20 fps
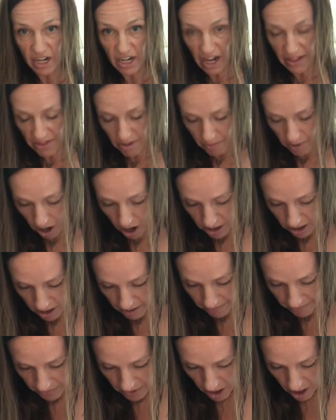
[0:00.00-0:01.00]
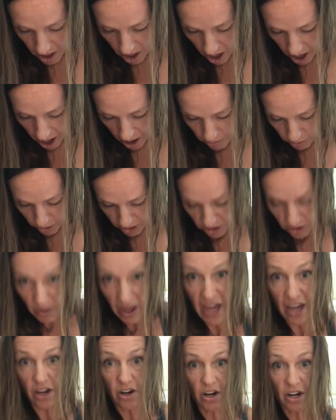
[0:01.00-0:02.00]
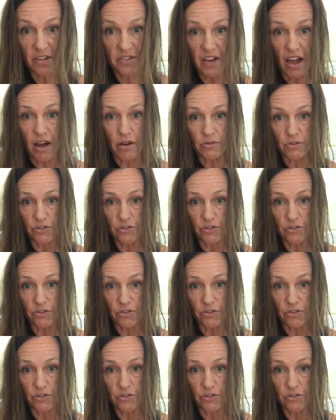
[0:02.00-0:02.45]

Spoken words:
it at the bottom when you anchor it down.